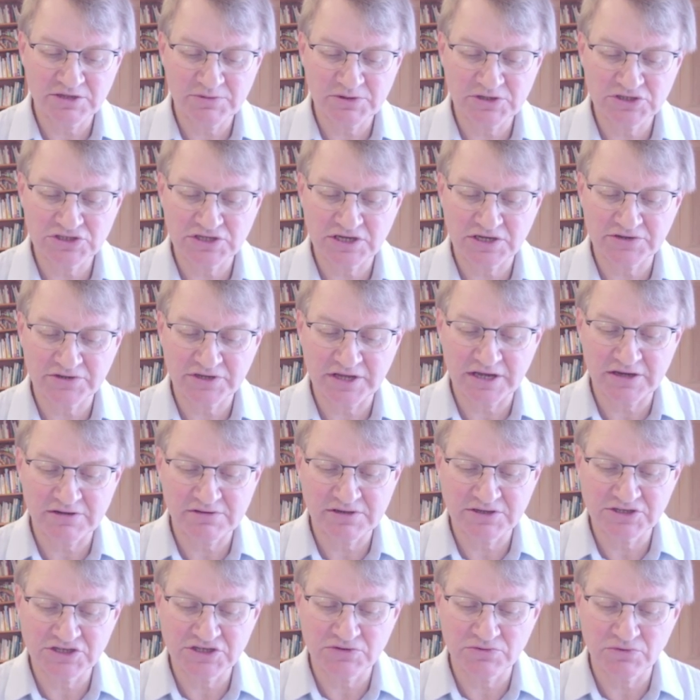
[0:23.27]
be shut down
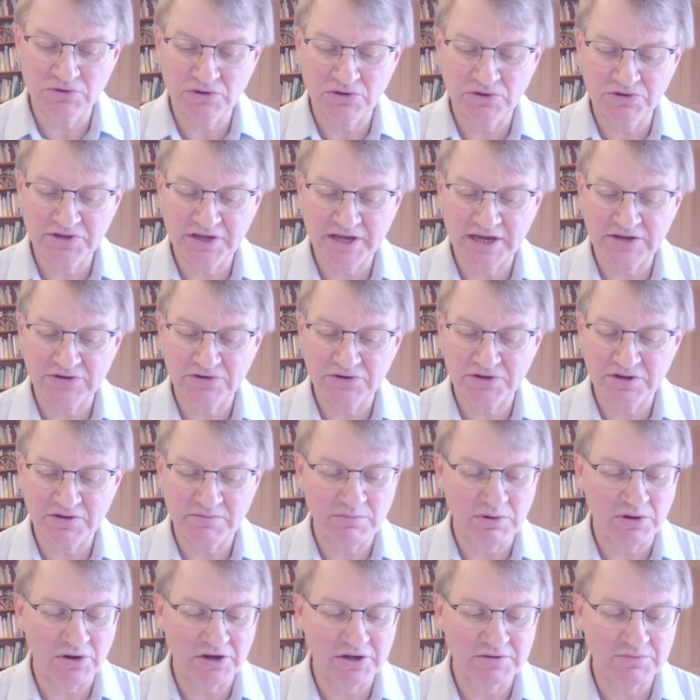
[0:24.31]
as the world cannot
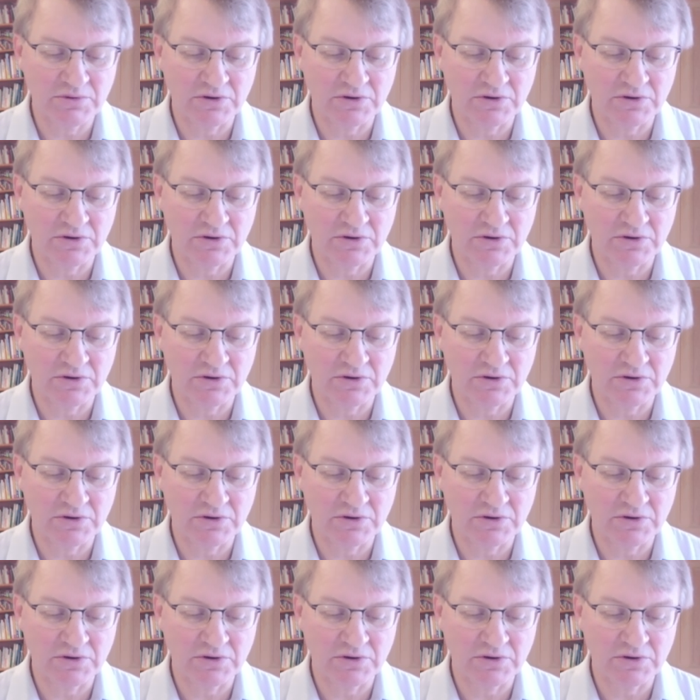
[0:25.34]
abide